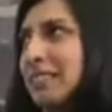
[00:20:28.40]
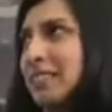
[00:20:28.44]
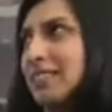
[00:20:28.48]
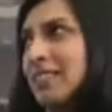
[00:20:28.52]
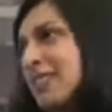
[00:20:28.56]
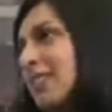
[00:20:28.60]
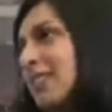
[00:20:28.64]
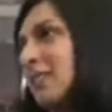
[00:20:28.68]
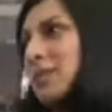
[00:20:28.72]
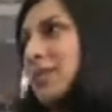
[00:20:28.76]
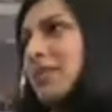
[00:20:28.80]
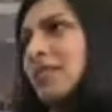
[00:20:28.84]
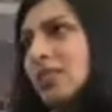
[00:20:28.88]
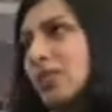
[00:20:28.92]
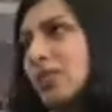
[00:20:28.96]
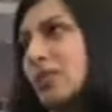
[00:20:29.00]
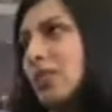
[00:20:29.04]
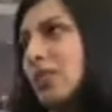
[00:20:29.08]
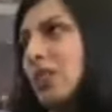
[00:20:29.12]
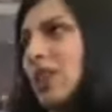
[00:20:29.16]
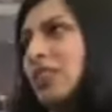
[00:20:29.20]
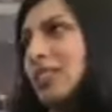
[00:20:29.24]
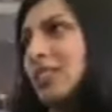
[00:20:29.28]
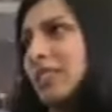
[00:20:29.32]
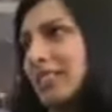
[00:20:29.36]
it's taken me so
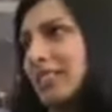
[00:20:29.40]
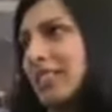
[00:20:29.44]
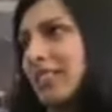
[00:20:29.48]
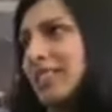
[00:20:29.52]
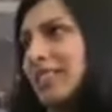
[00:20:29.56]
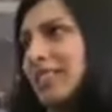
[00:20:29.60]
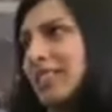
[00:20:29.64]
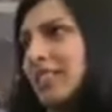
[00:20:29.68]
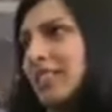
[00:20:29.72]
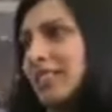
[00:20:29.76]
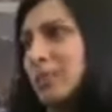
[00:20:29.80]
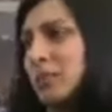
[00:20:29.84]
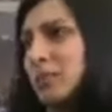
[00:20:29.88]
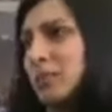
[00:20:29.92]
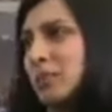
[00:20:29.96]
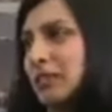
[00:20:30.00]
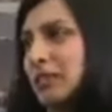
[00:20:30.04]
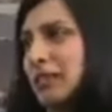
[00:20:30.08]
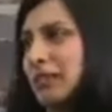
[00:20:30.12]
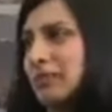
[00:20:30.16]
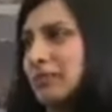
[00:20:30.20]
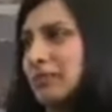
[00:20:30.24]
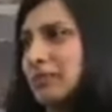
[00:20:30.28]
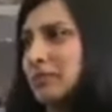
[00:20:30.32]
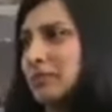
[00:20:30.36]
long to get to this
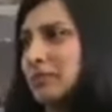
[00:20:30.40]
point.